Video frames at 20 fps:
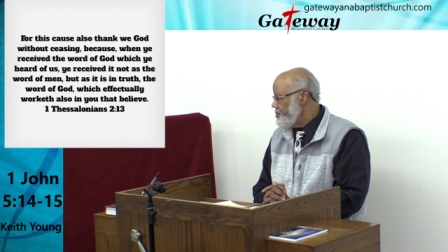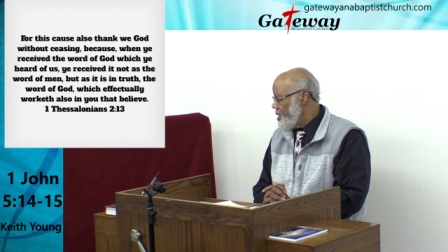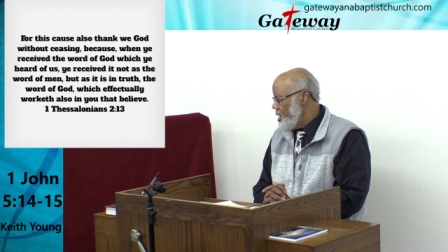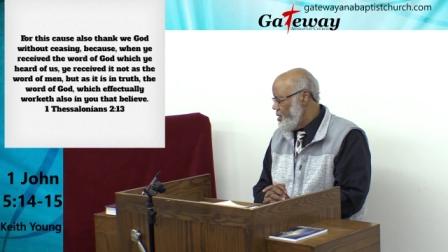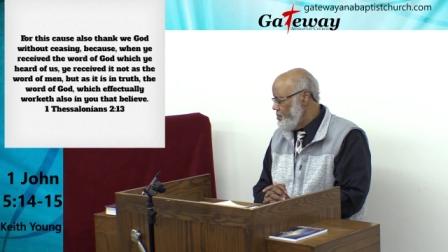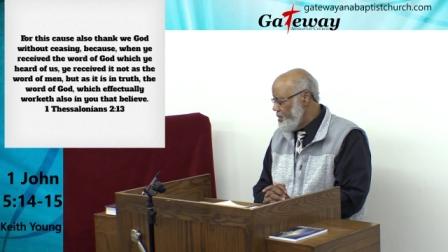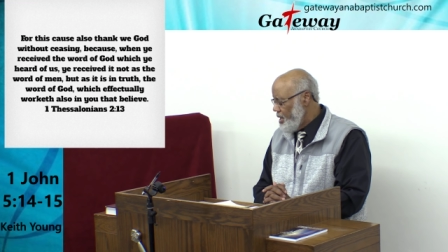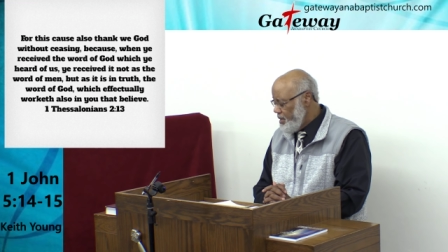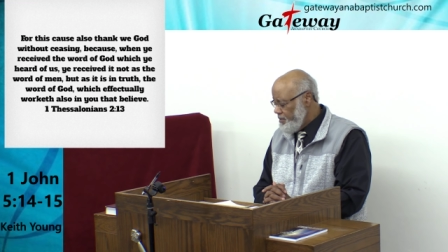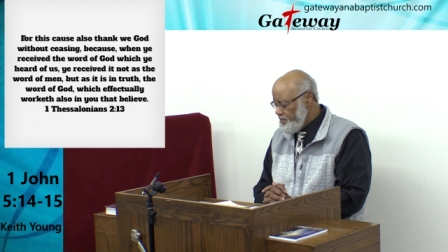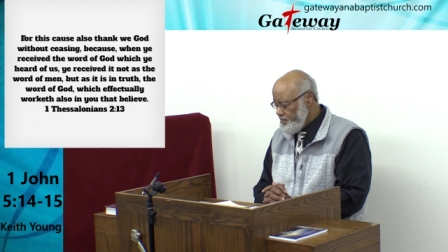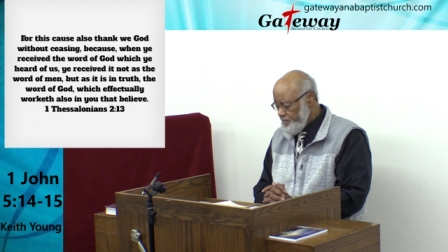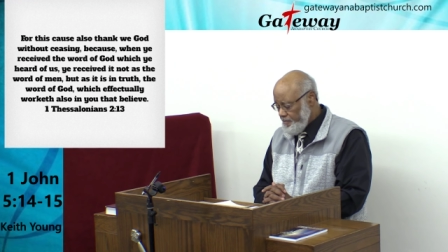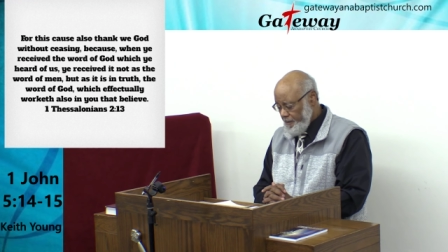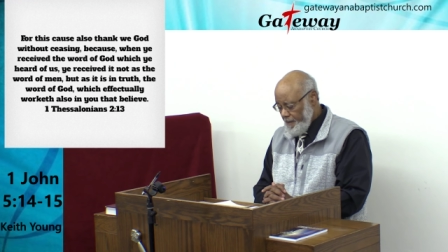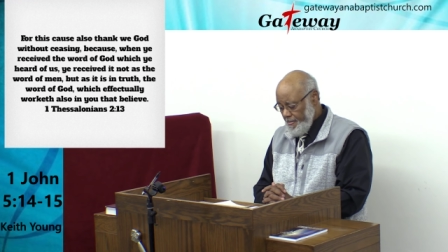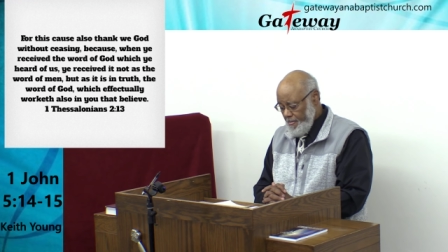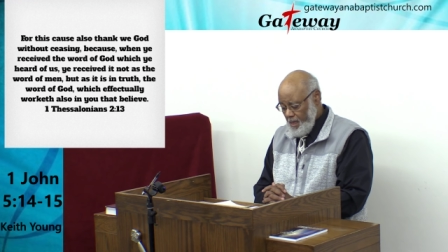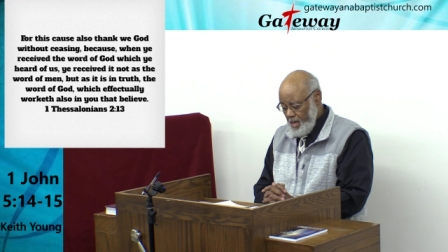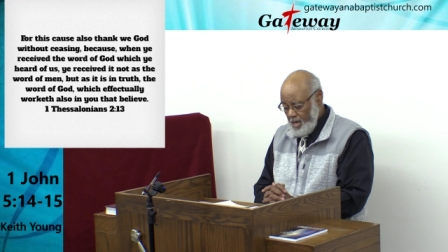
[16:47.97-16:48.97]
Amen?
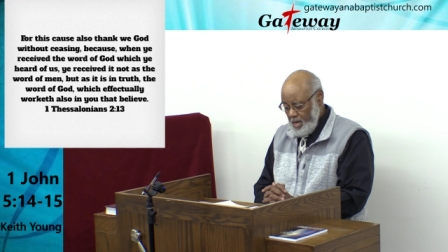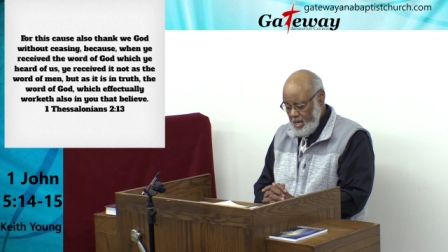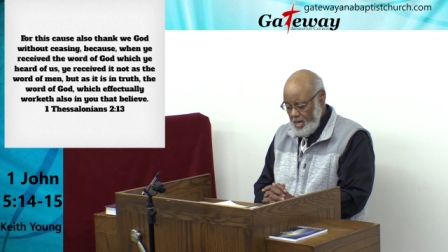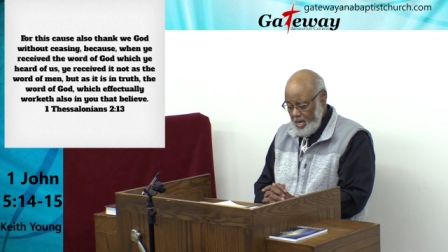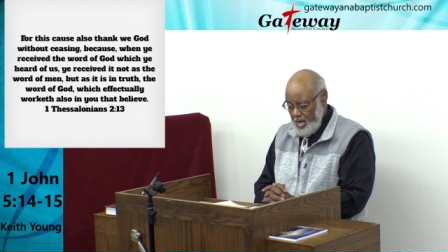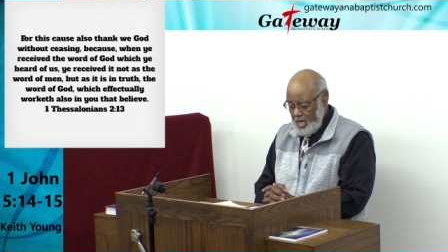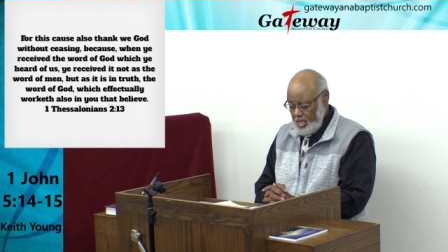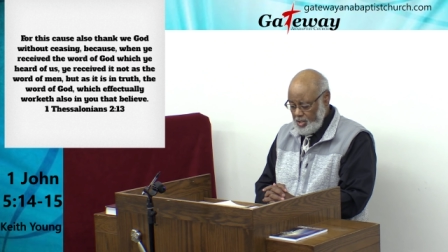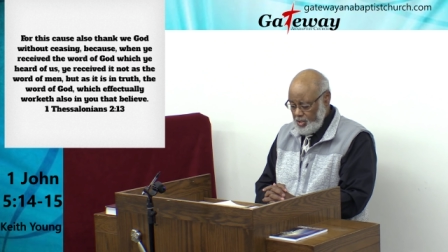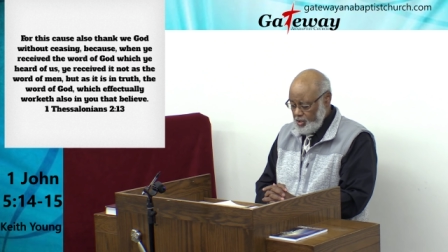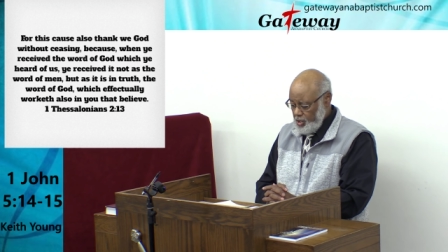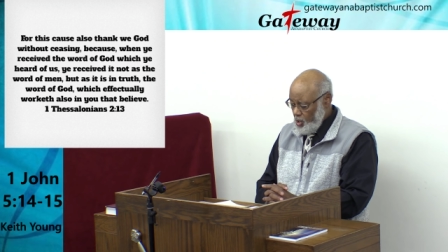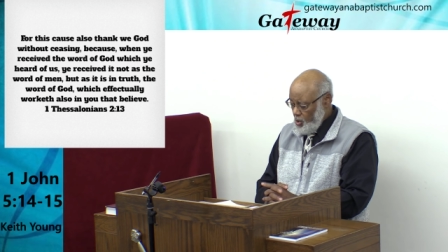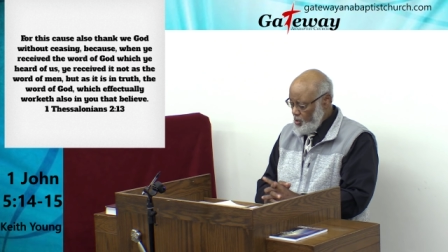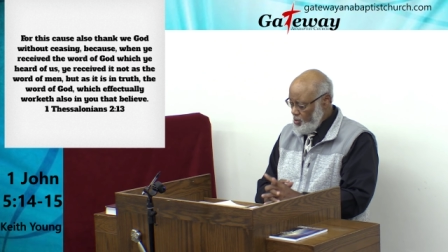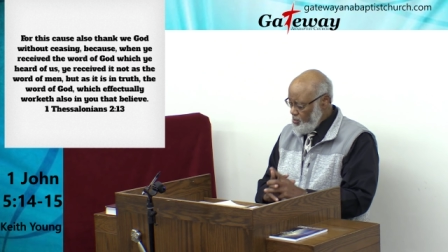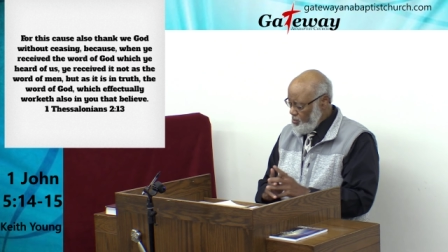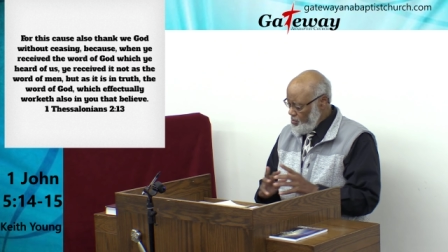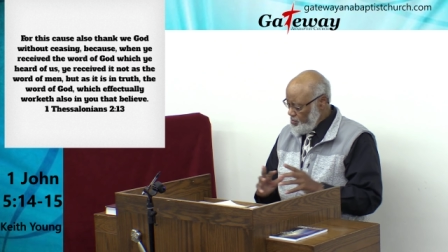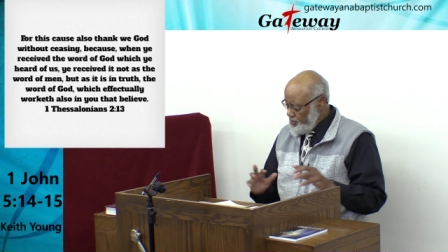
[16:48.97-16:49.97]
And
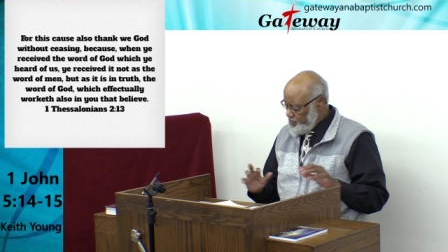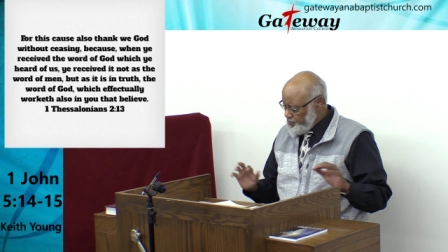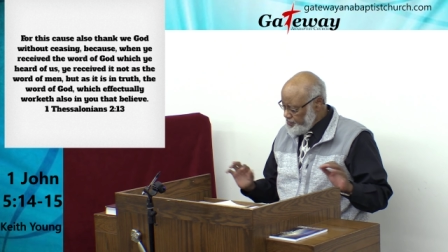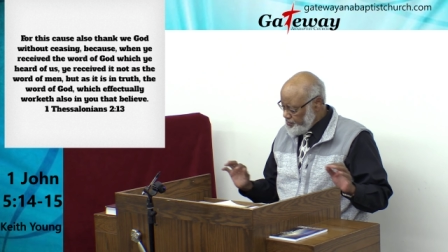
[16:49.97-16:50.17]
so